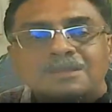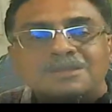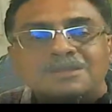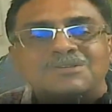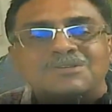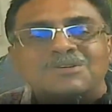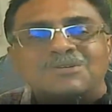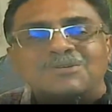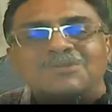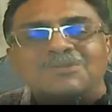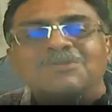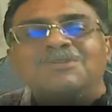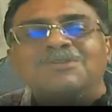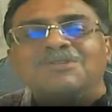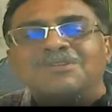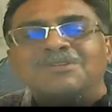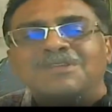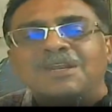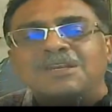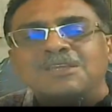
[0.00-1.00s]
So
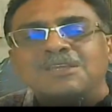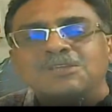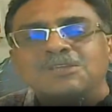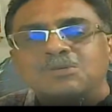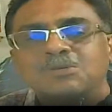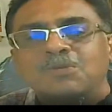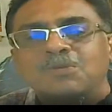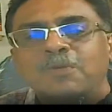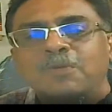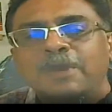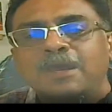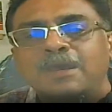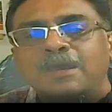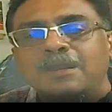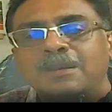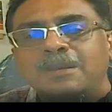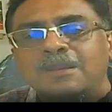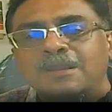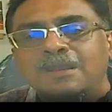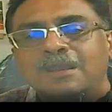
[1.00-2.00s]
that is where
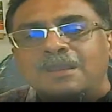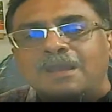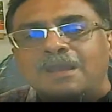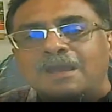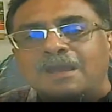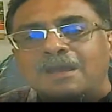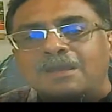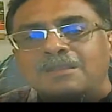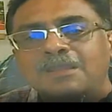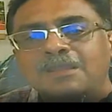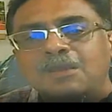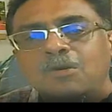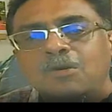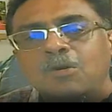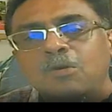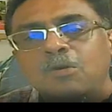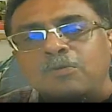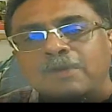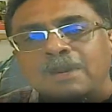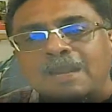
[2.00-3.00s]
the
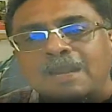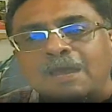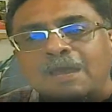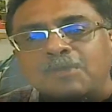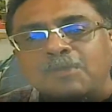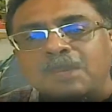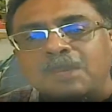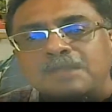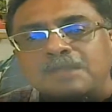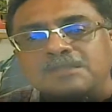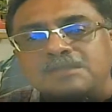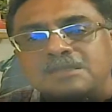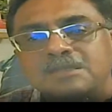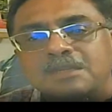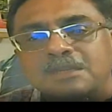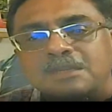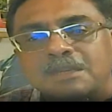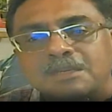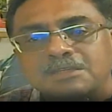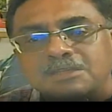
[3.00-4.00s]
overlapping
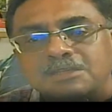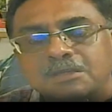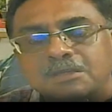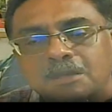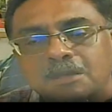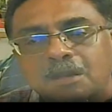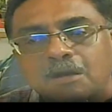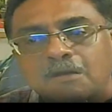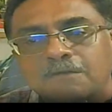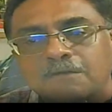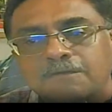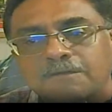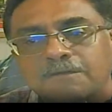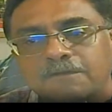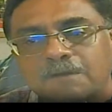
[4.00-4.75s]
consideration of